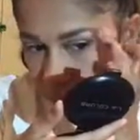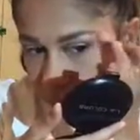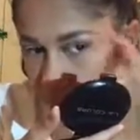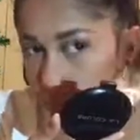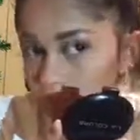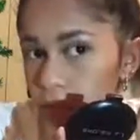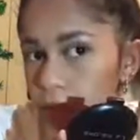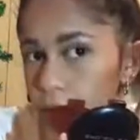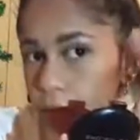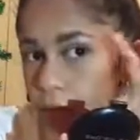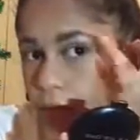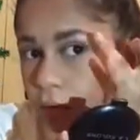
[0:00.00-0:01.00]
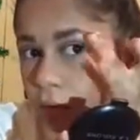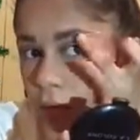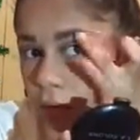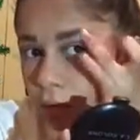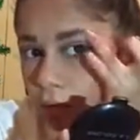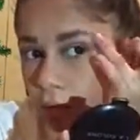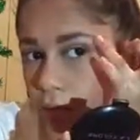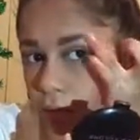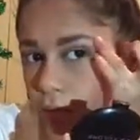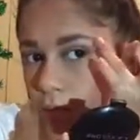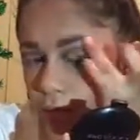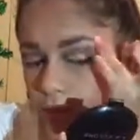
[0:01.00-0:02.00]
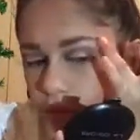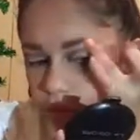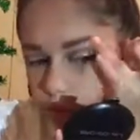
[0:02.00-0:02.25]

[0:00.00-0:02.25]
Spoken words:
[no speech]